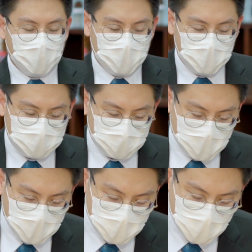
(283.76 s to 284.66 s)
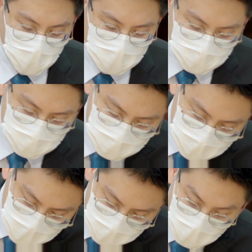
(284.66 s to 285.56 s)
Well, most
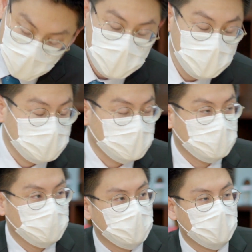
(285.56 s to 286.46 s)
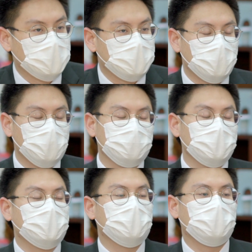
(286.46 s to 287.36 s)
problems, most
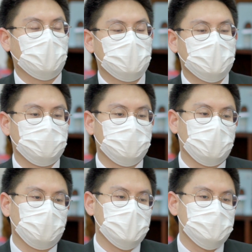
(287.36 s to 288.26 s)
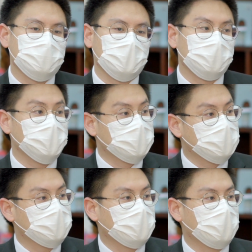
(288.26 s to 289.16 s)
legal problems which
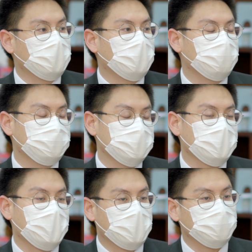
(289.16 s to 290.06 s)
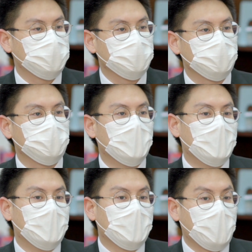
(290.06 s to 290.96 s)
people often come to
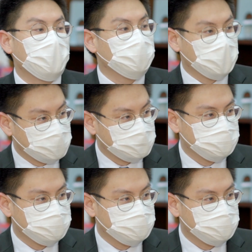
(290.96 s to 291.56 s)
us.